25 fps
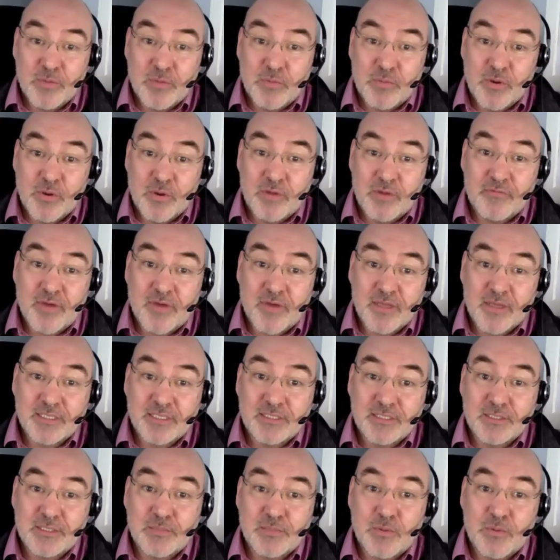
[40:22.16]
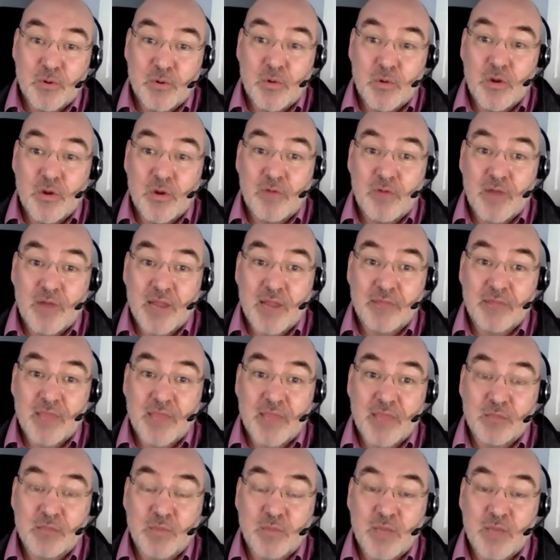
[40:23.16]
advice and support around that
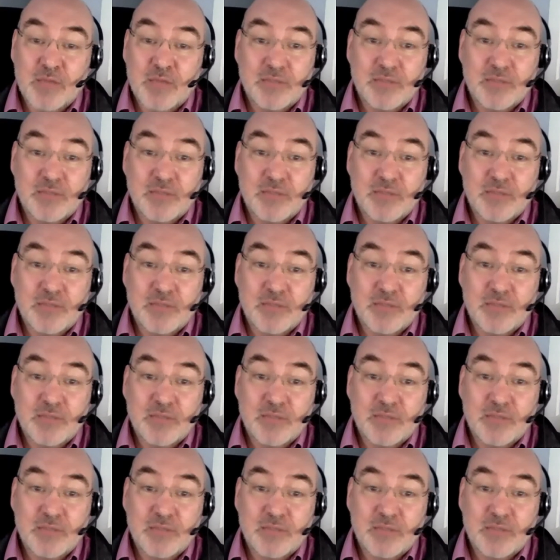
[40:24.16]
as well,